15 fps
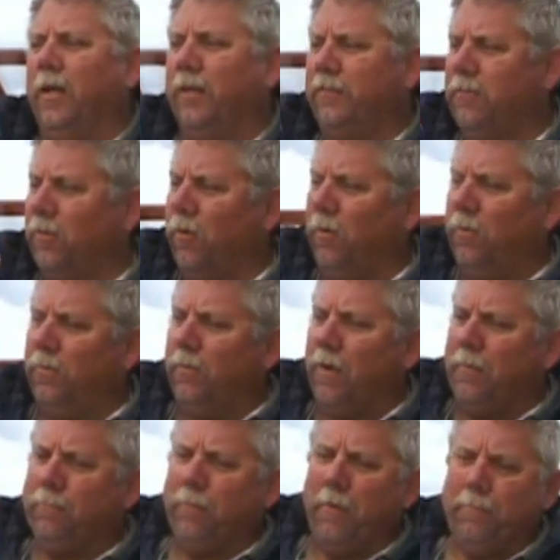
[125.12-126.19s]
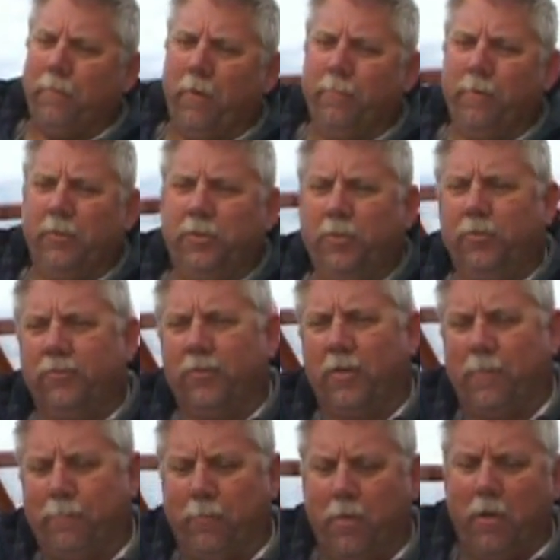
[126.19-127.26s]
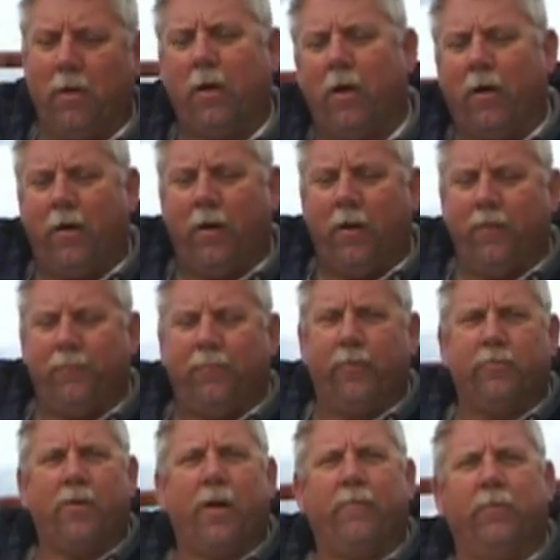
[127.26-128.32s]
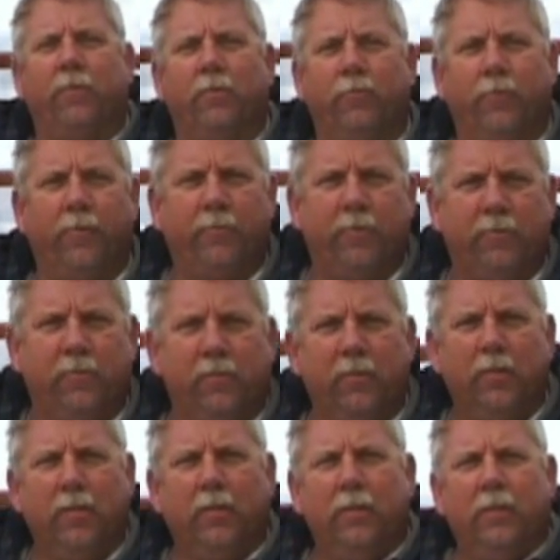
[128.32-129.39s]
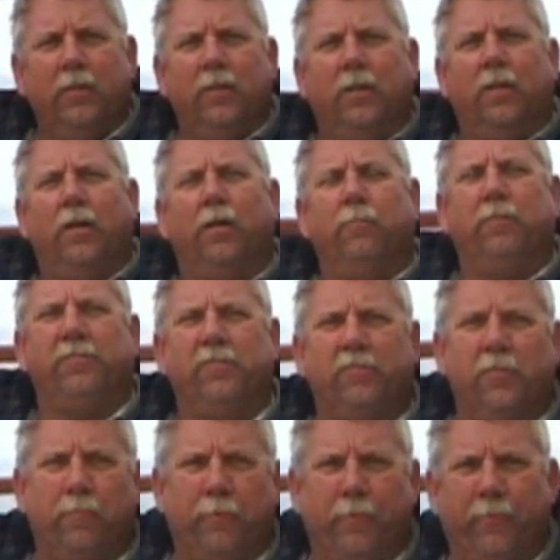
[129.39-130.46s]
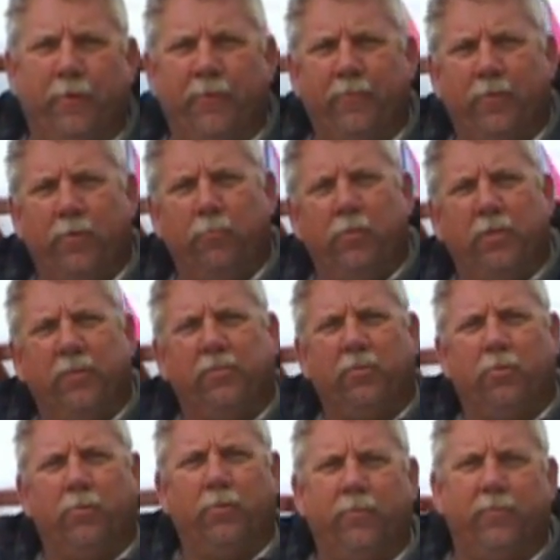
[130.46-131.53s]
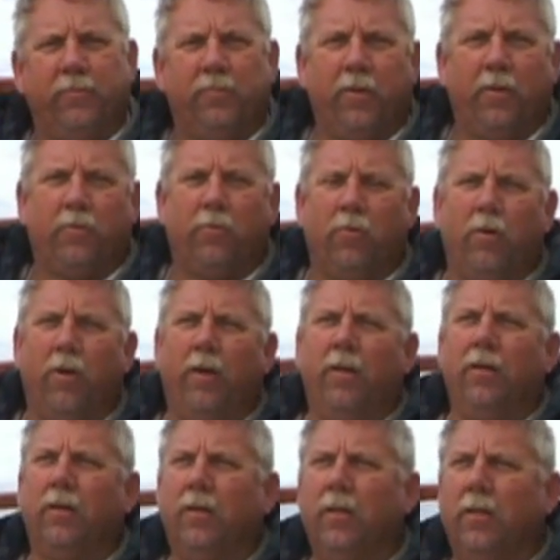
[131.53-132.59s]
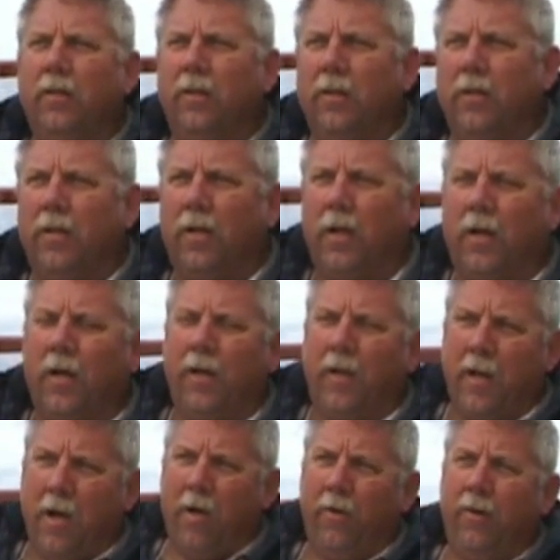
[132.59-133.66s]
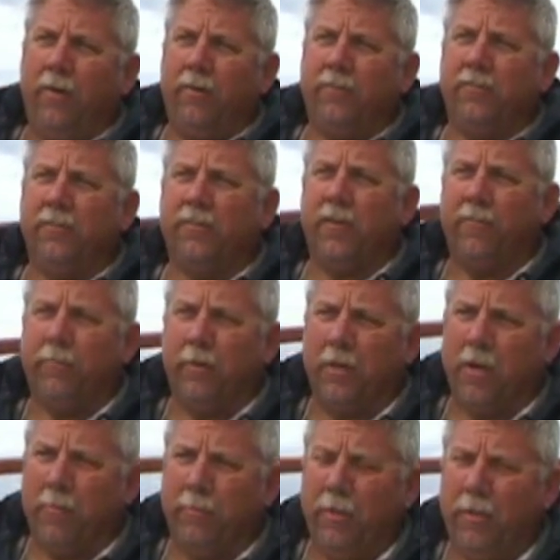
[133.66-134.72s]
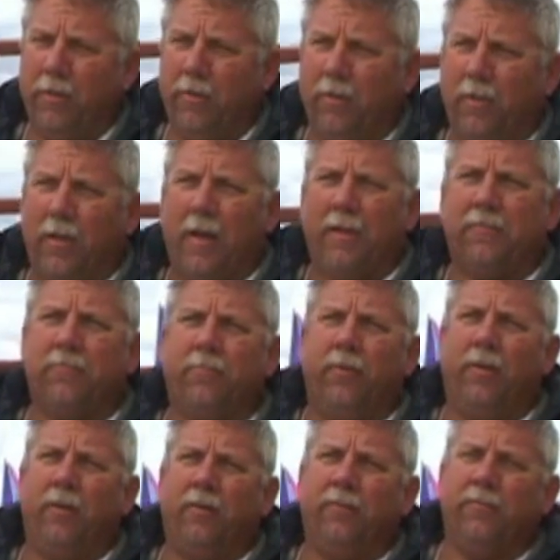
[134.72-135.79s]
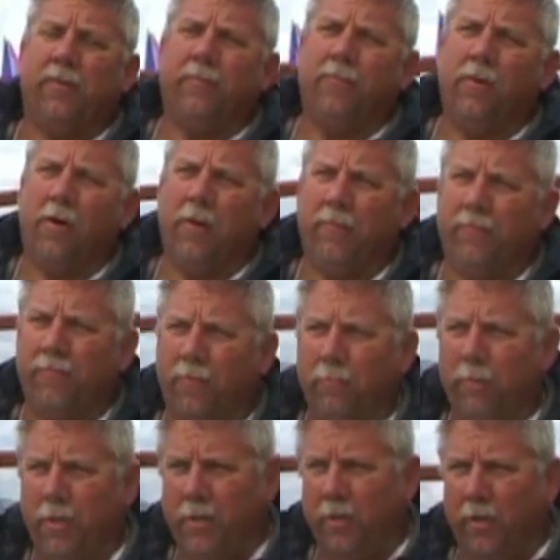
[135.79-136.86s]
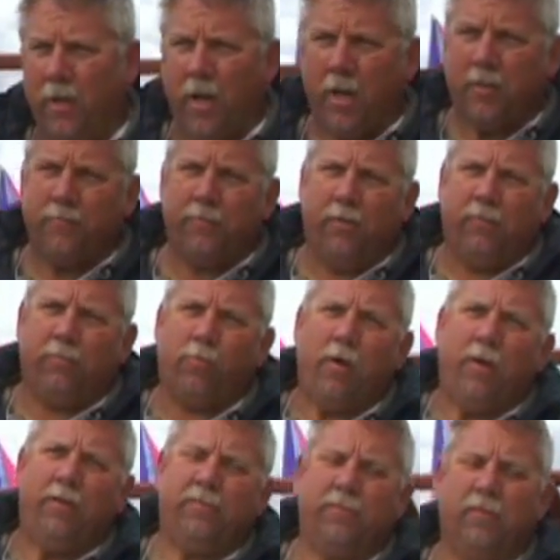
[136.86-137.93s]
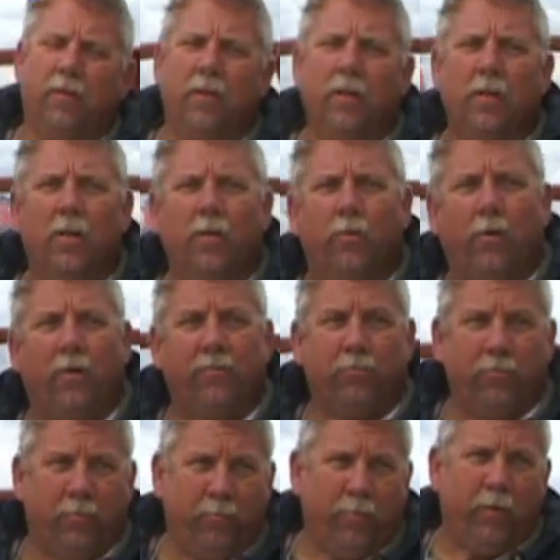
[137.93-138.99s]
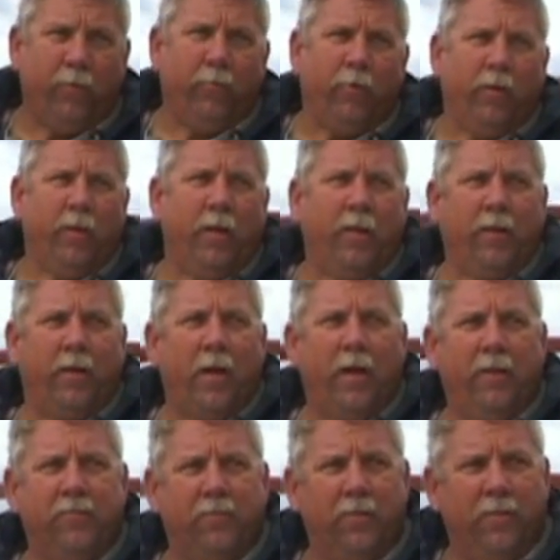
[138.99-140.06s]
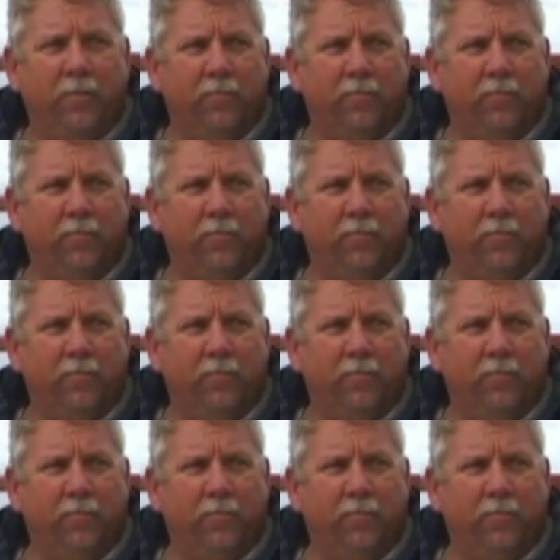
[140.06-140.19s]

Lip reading: So I pretty much use it up around our area for traveling the rivers, Mississippi River, Minnesota River, St. Croix. And now here, since I've been coming here the last 3 years, I've gone from here to Nashville twice, once with one of the other guys in